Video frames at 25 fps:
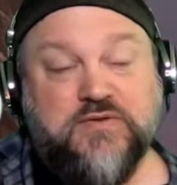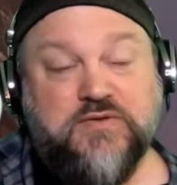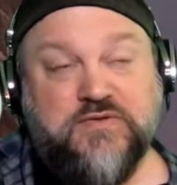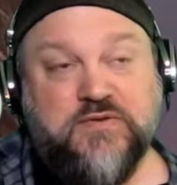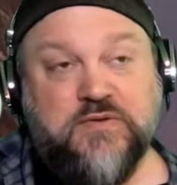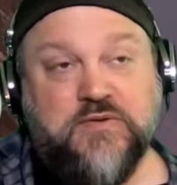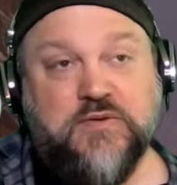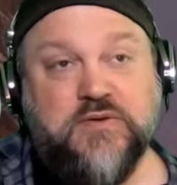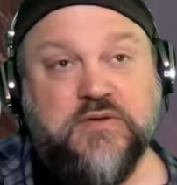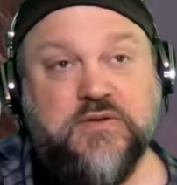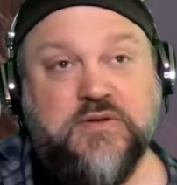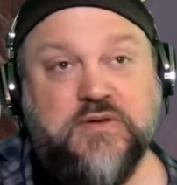
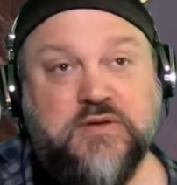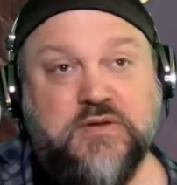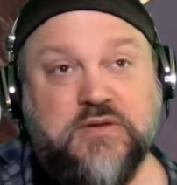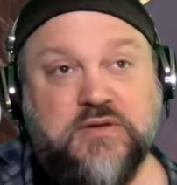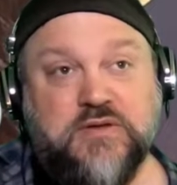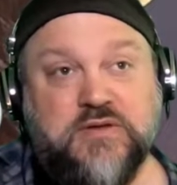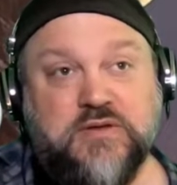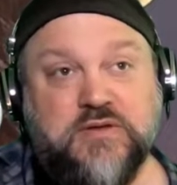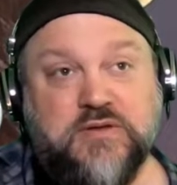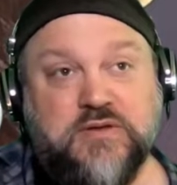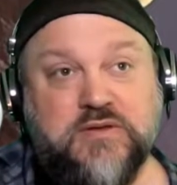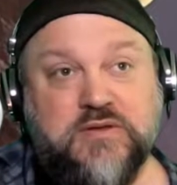
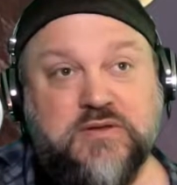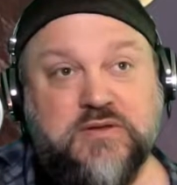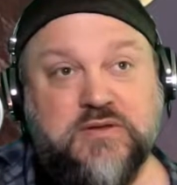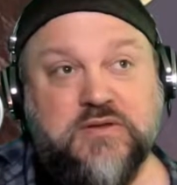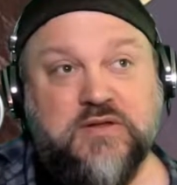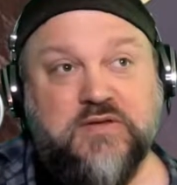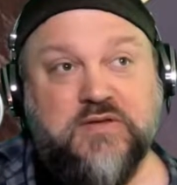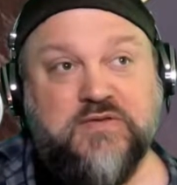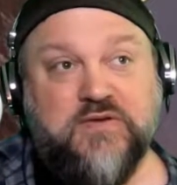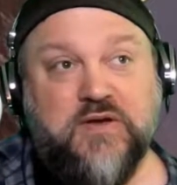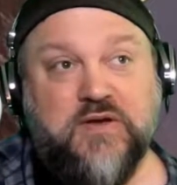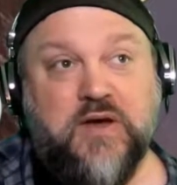certainly
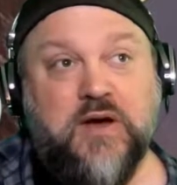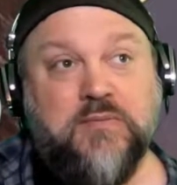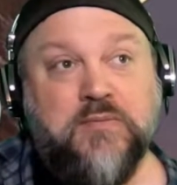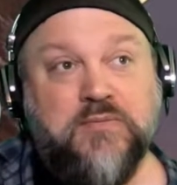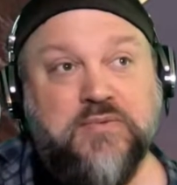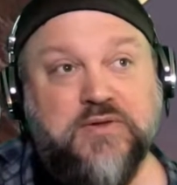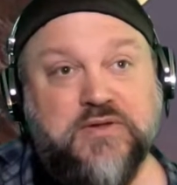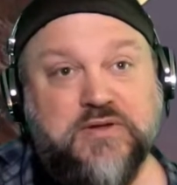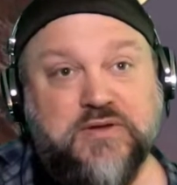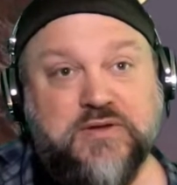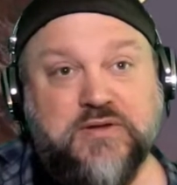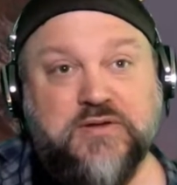is
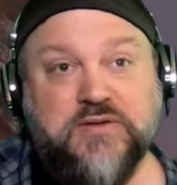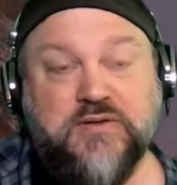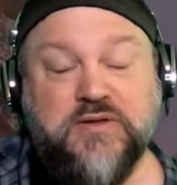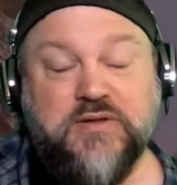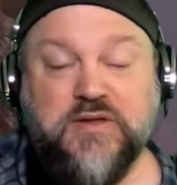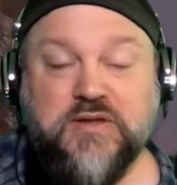humbling.